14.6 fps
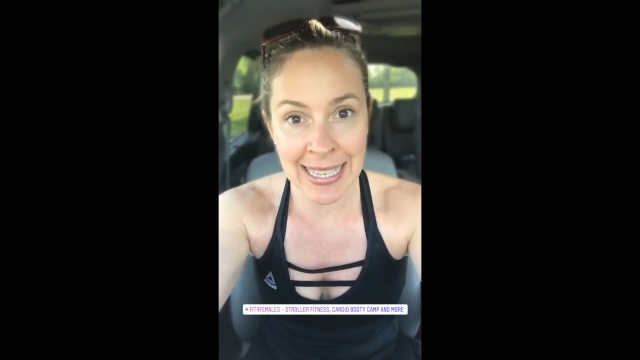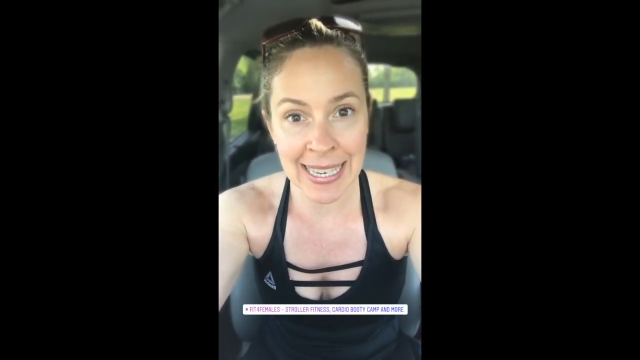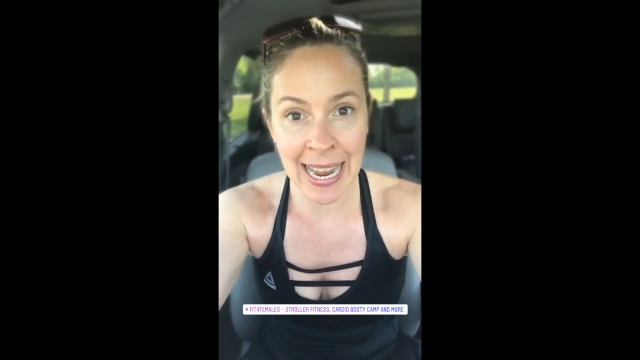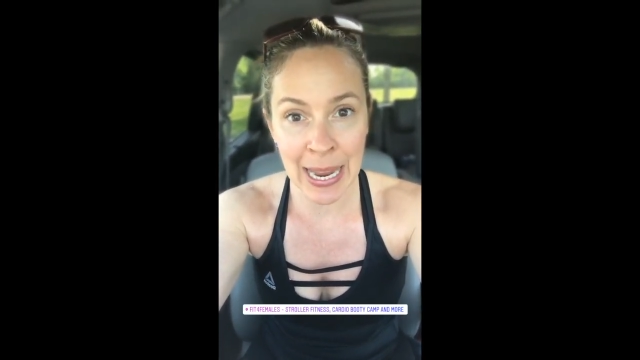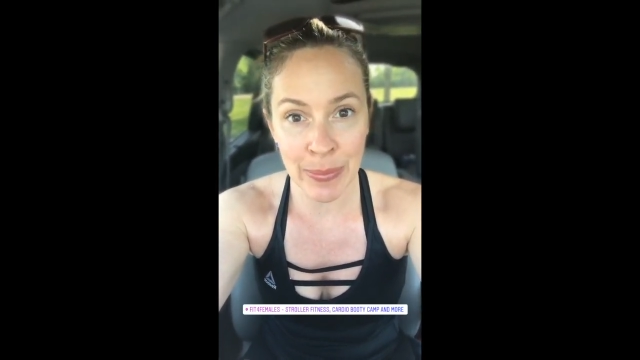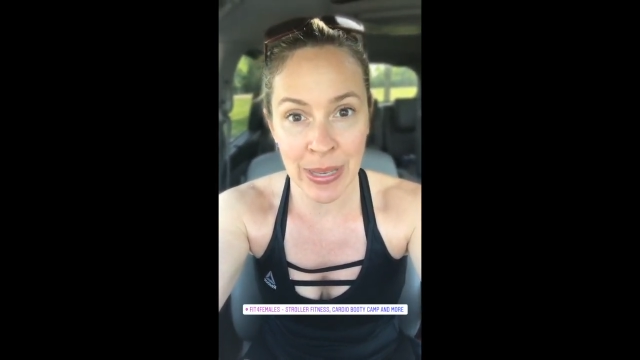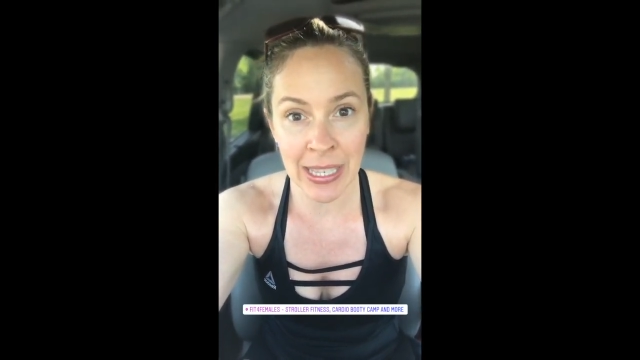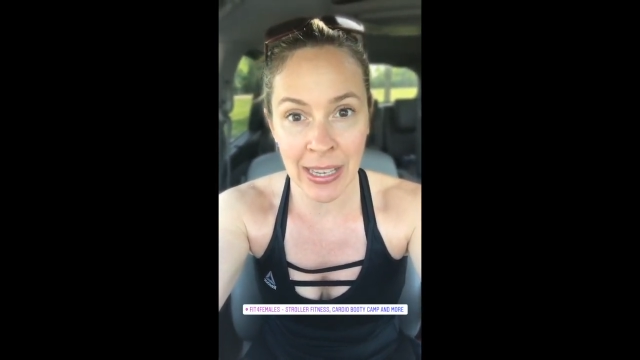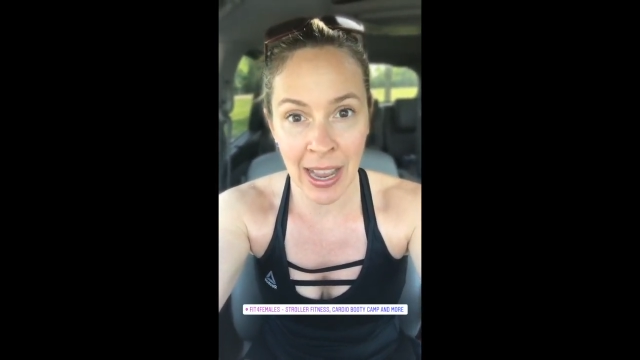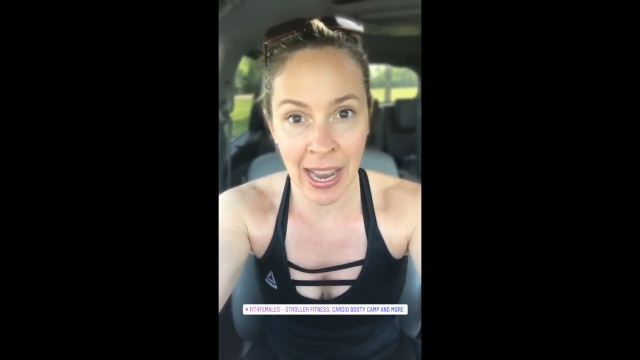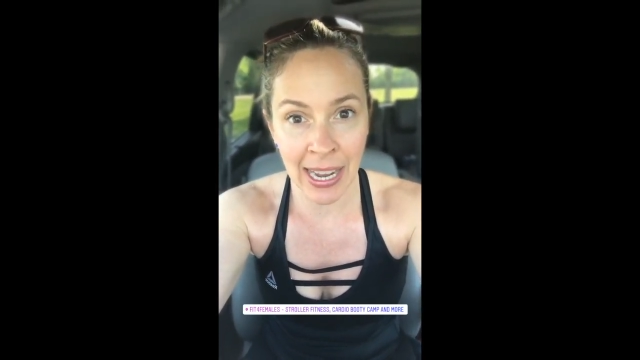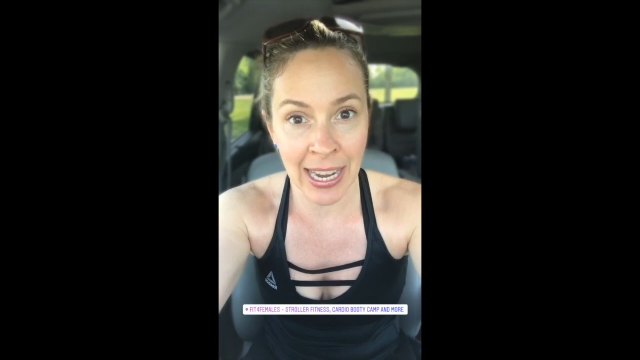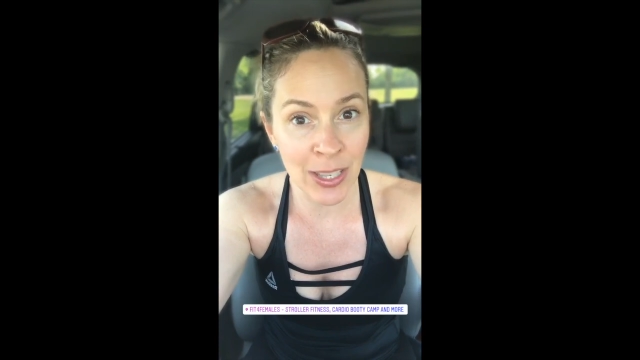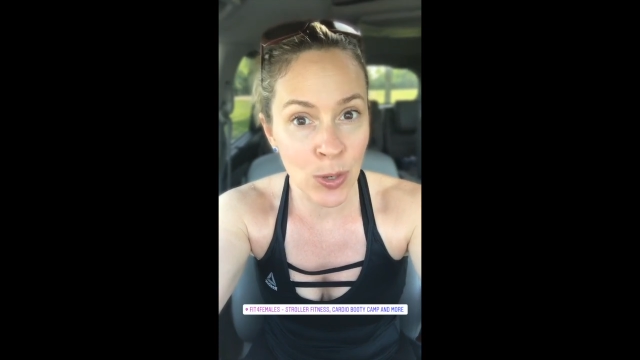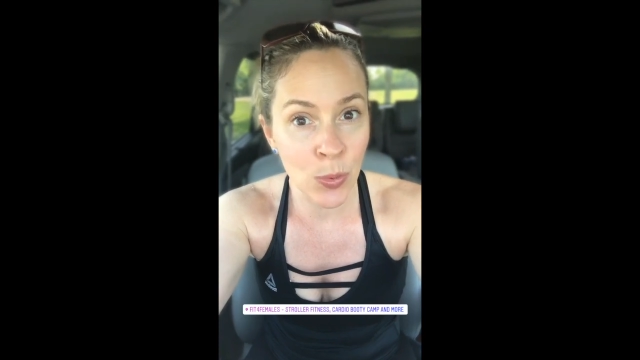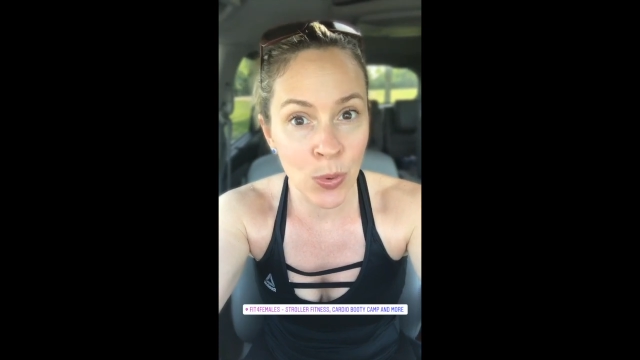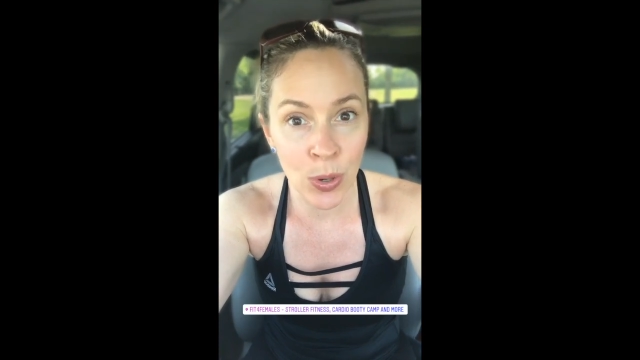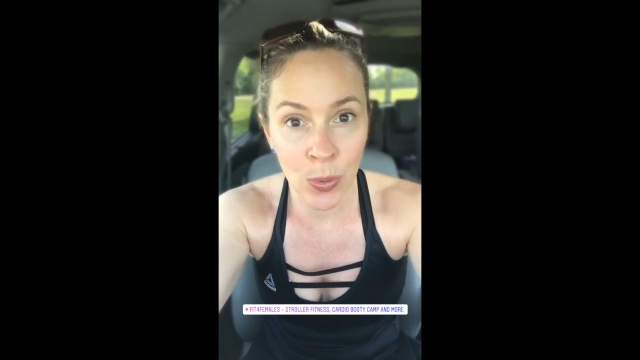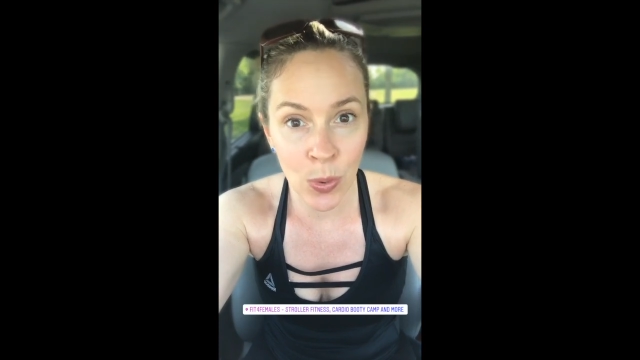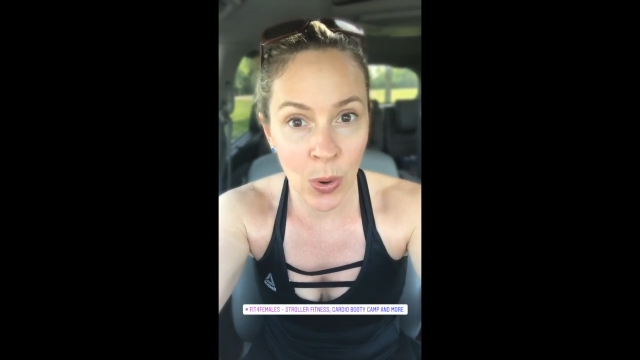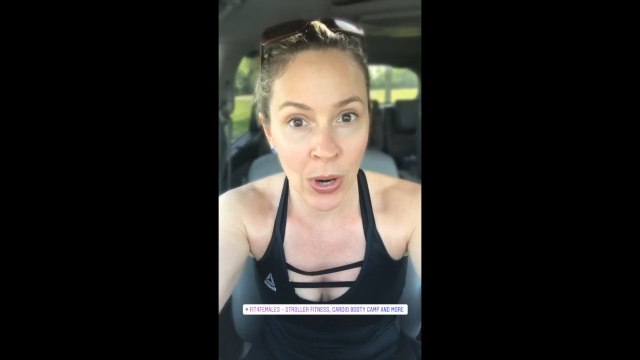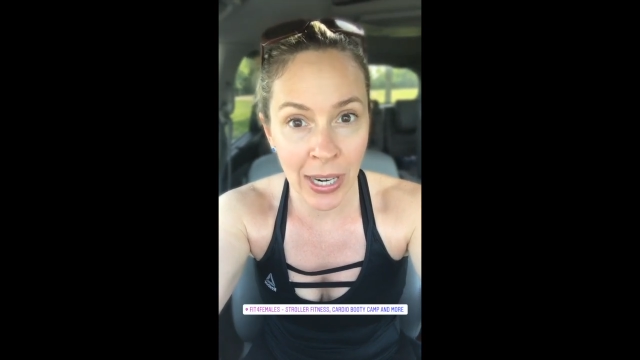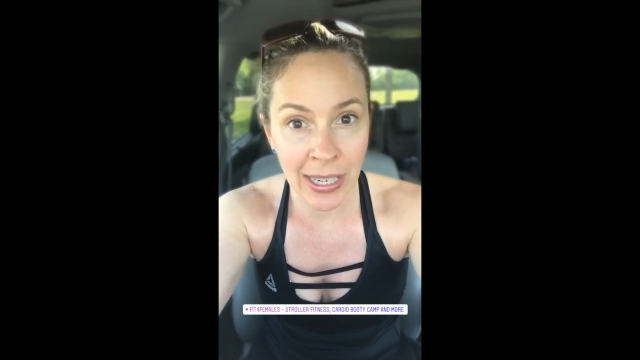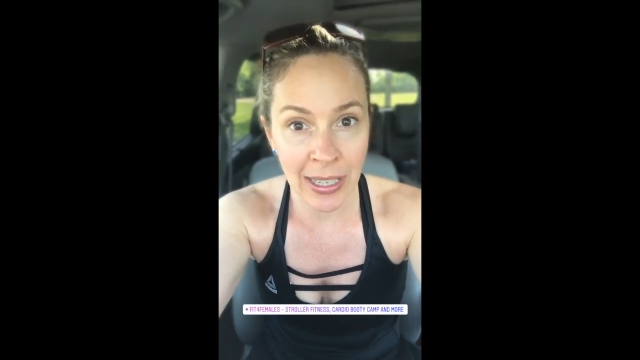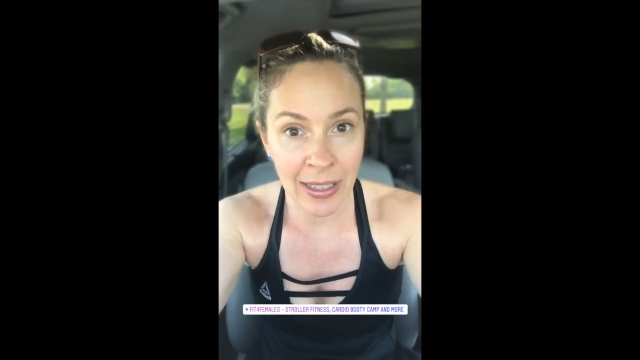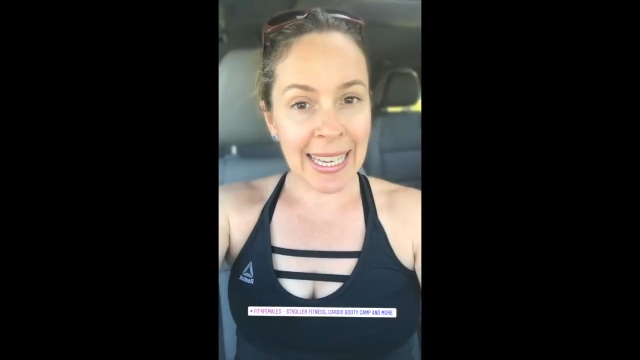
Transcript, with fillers: time aside as a reward.